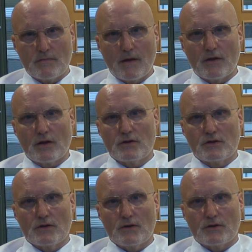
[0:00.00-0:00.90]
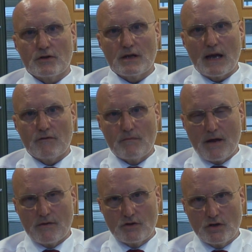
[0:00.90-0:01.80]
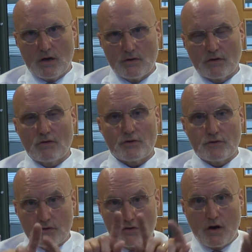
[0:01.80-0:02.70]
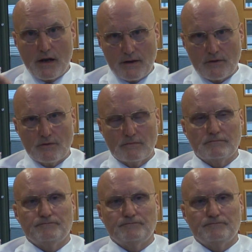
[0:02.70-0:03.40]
about the concerns that you have about the child across the triangle.